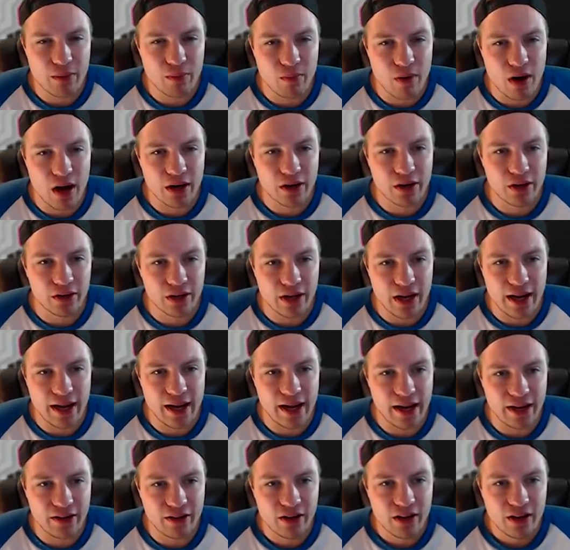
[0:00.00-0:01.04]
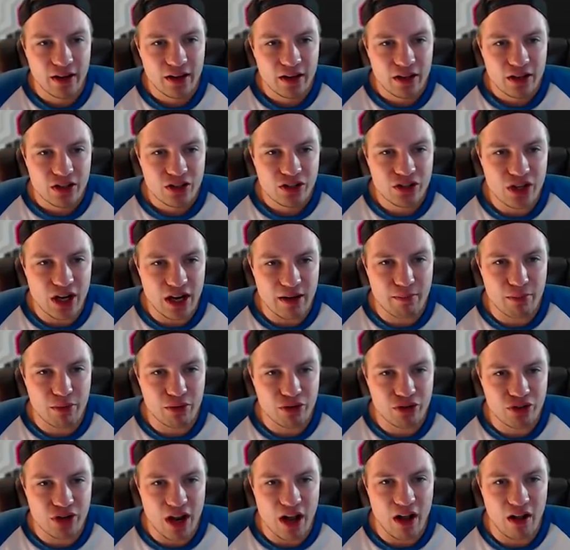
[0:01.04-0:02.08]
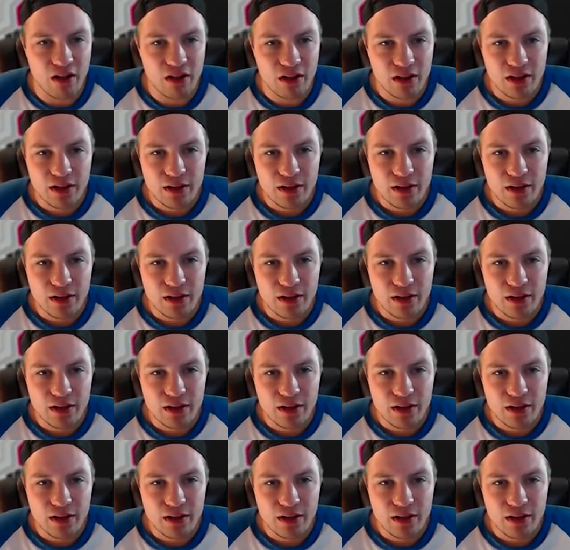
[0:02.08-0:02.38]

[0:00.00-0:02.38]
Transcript: Walker, and Shane Buechele.